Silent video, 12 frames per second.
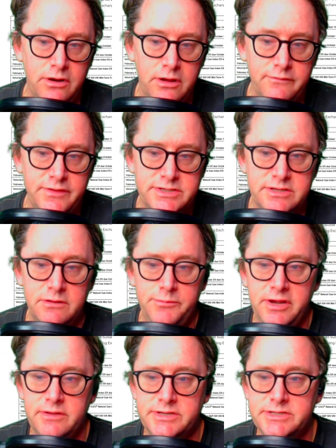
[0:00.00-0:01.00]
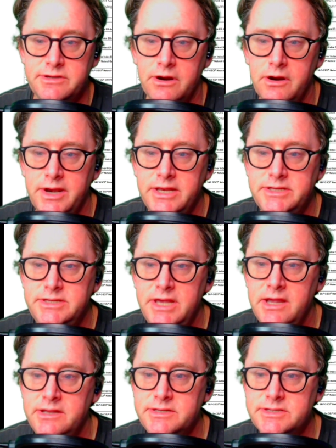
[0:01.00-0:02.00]
All of these that are being listed are
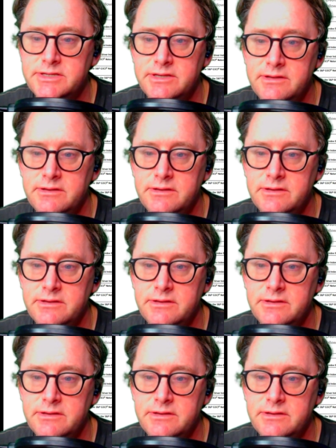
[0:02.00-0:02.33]
ETNs.